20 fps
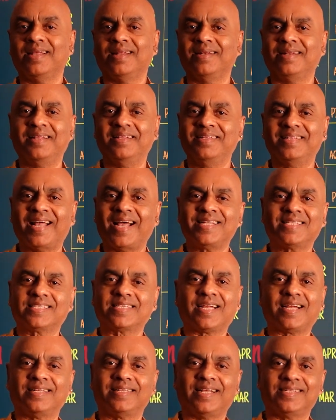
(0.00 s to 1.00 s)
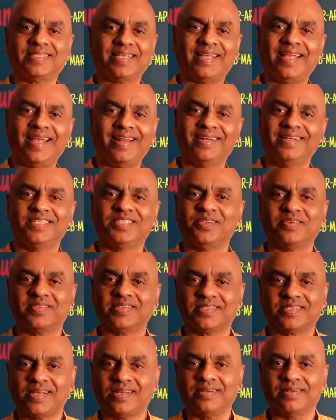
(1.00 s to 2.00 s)
And, and that's, that's the energy of
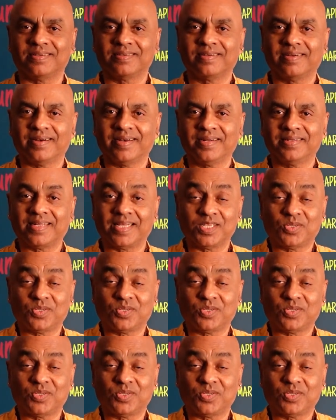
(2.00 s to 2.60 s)
the sun, correct?